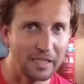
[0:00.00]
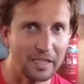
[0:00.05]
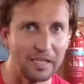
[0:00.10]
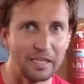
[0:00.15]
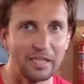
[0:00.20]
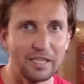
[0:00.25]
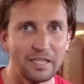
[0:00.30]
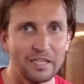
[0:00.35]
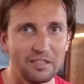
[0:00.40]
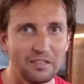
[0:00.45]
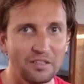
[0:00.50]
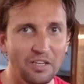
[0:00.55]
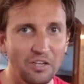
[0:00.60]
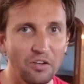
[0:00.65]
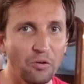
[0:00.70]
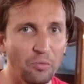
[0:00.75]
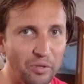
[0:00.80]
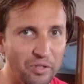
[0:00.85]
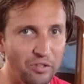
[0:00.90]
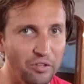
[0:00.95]

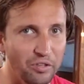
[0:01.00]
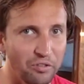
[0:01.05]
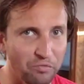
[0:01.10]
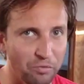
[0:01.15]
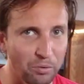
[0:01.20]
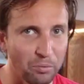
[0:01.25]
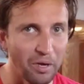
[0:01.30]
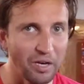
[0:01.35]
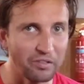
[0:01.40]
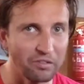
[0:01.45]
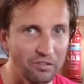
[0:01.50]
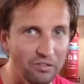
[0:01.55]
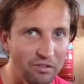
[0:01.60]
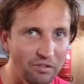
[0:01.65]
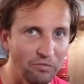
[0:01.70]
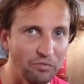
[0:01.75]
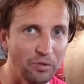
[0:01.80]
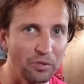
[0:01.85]
I know we could if we wanted to.